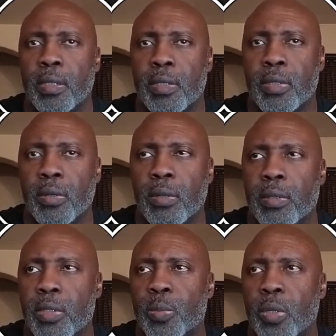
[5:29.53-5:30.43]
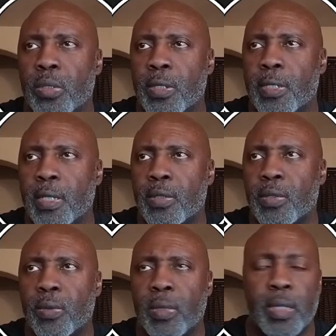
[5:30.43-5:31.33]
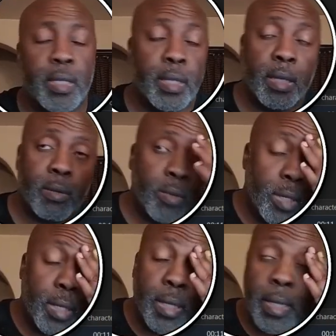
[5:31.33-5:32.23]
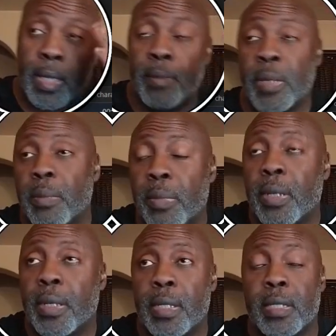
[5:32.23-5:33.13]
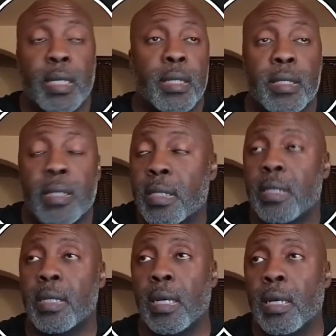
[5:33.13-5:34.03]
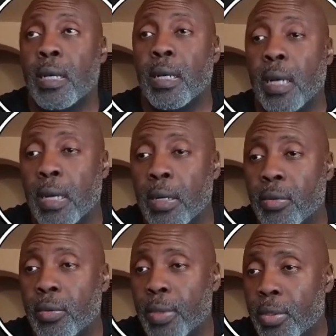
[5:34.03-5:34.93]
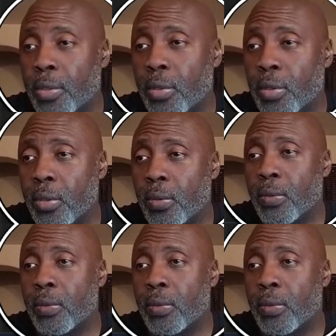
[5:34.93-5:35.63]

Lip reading: So all these boxes, that's where our Nmap results are going to go.